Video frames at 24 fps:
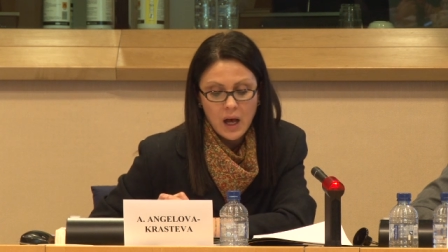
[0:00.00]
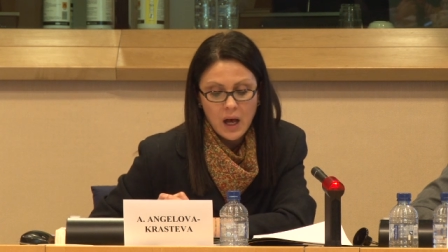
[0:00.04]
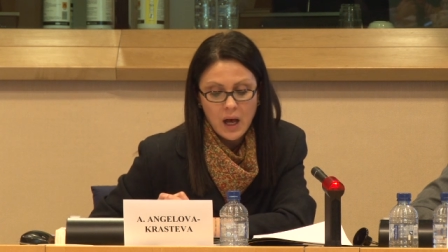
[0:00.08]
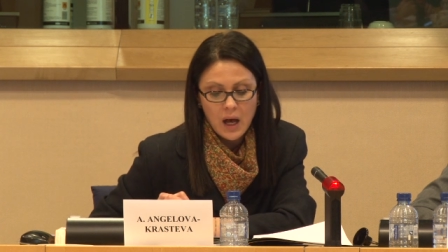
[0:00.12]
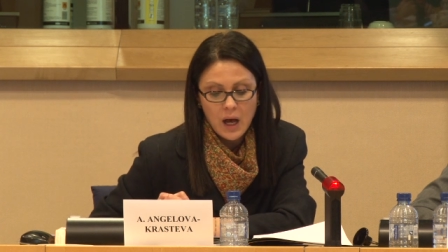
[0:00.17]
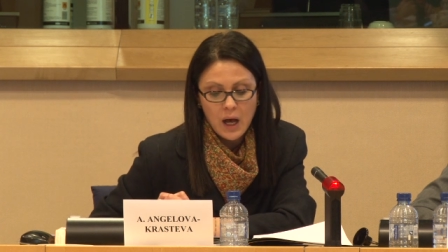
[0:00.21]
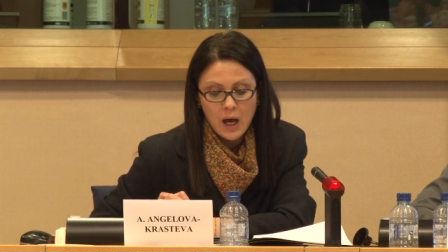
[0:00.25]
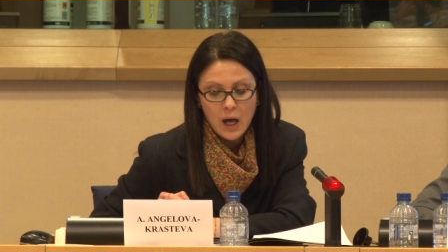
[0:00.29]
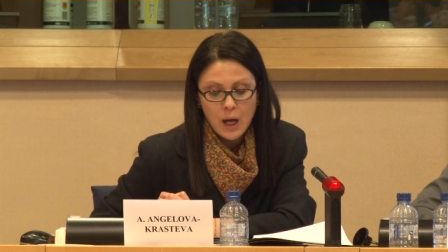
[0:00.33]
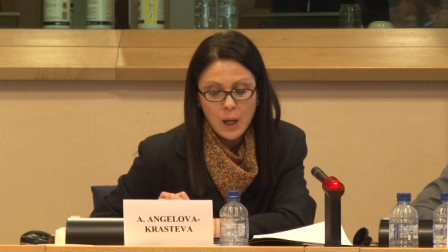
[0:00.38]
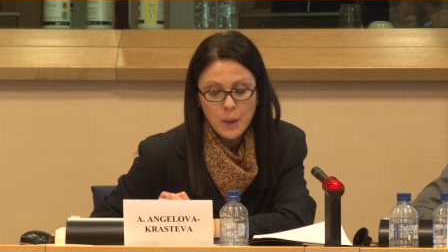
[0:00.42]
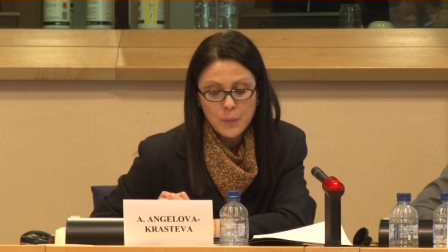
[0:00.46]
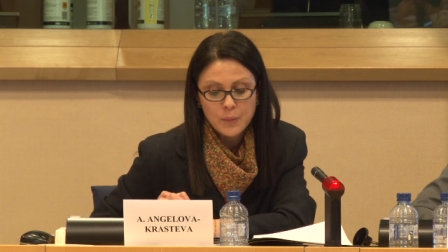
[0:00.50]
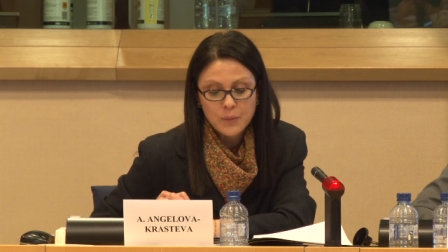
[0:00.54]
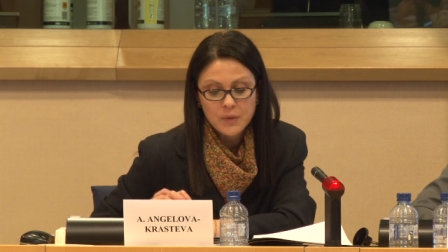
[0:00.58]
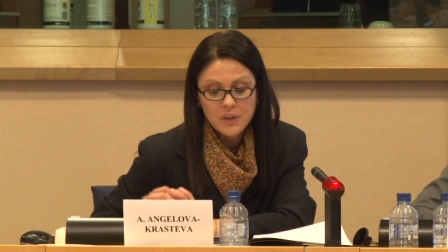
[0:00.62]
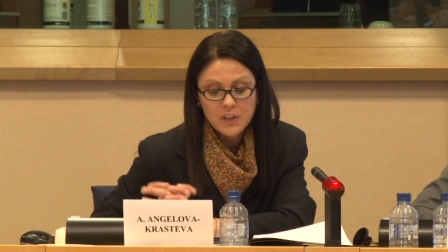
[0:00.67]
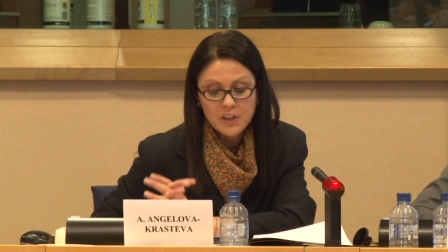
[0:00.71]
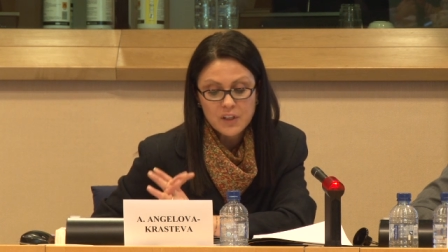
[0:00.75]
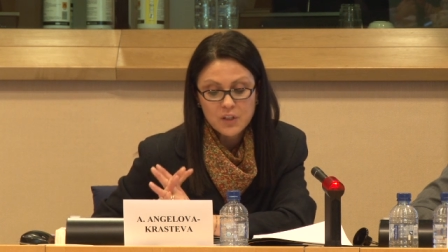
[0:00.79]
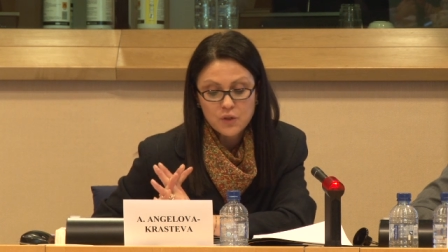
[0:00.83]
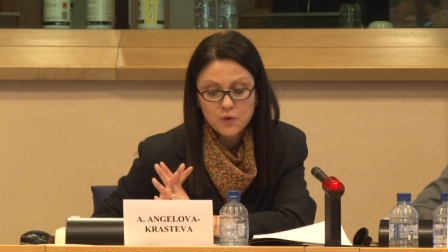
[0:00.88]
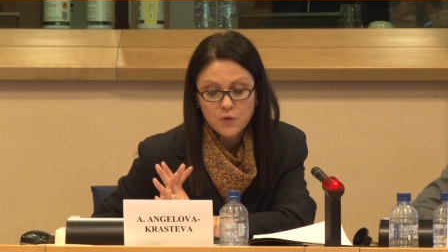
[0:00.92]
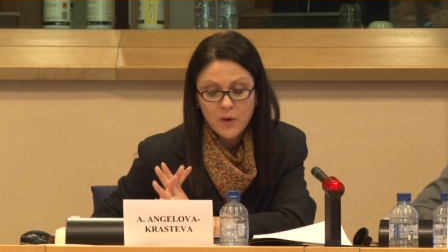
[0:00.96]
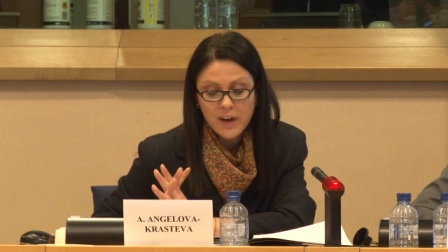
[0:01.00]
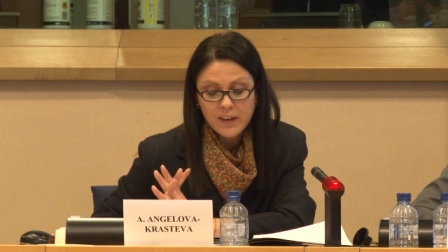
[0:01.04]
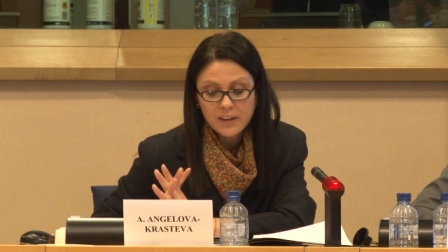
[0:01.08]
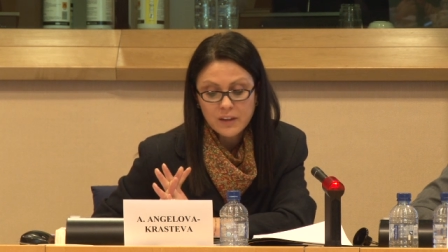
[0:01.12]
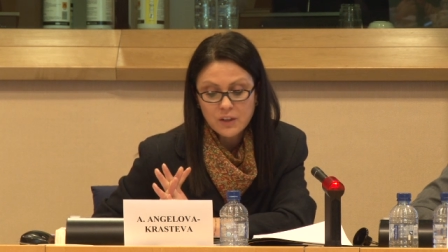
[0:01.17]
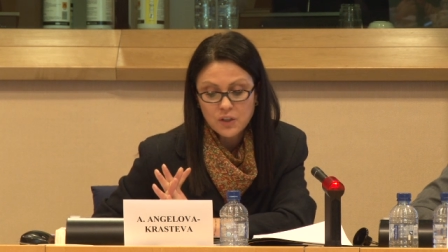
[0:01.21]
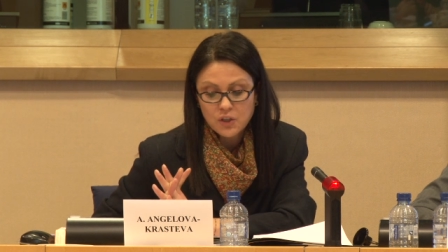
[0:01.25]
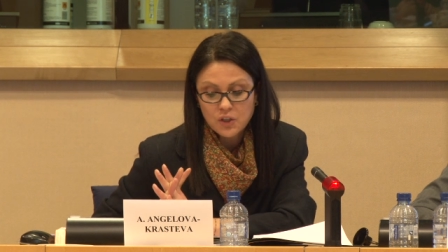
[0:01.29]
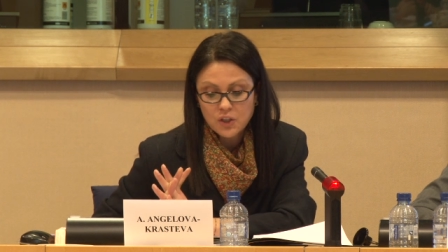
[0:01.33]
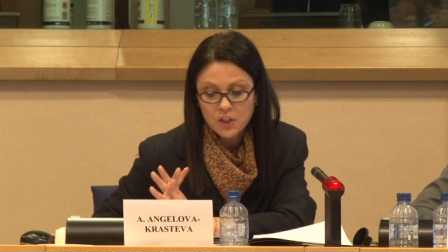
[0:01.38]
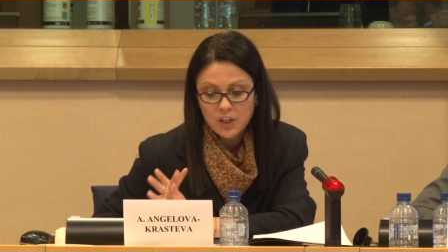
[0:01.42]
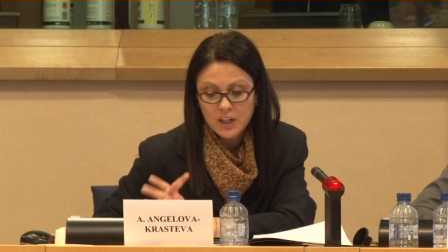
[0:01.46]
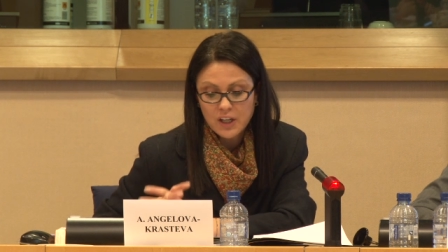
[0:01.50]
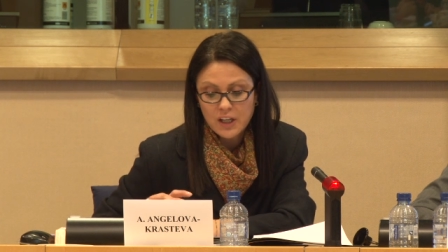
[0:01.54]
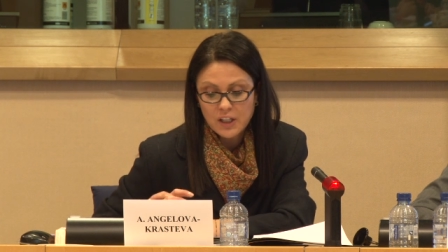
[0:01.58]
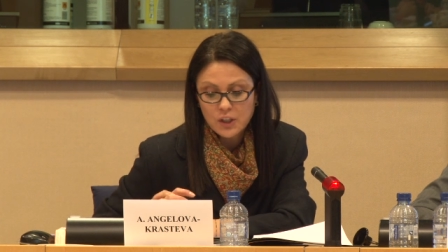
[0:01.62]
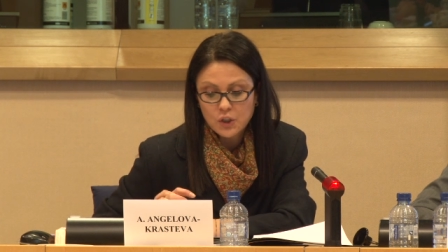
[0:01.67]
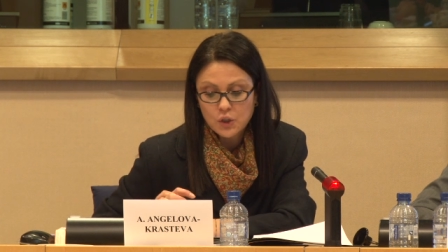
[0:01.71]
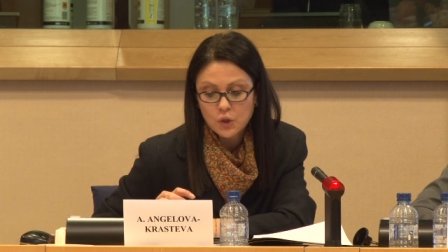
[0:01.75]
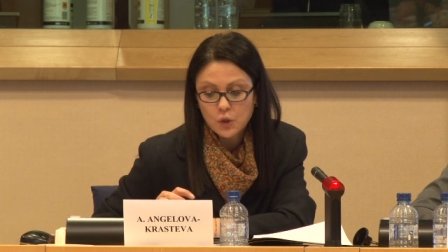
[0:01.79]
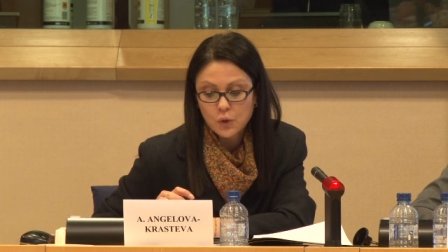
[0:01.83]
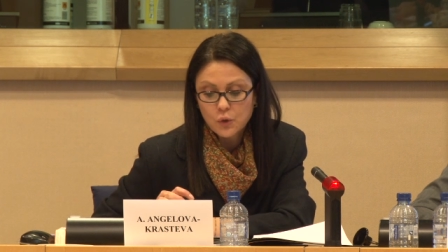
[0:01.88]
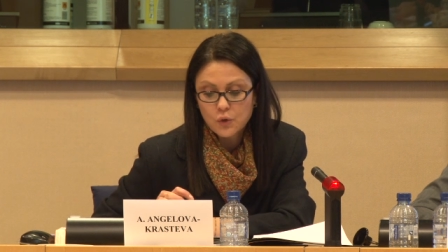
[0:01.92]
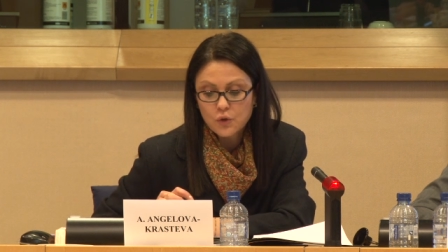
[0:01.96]
The strategy
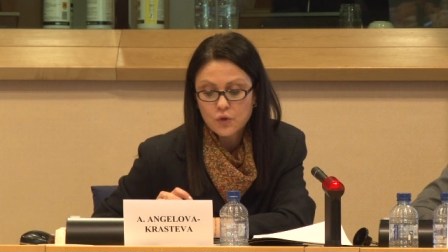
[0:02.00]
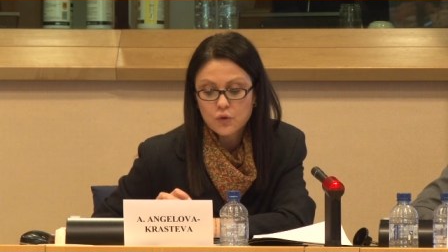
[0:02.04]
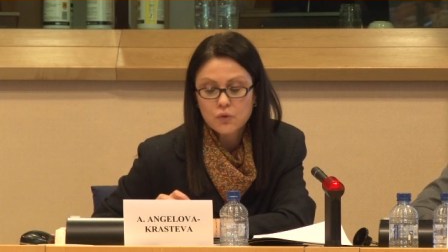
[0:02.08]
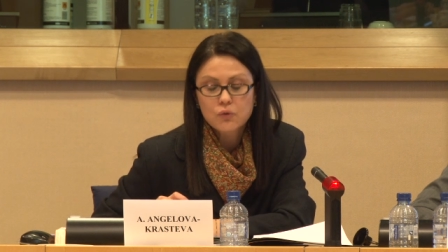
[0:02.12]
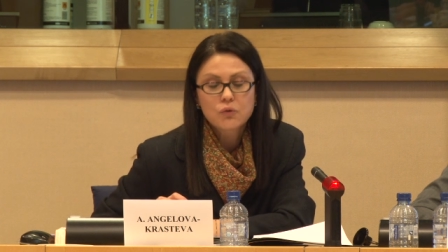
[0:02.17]
tools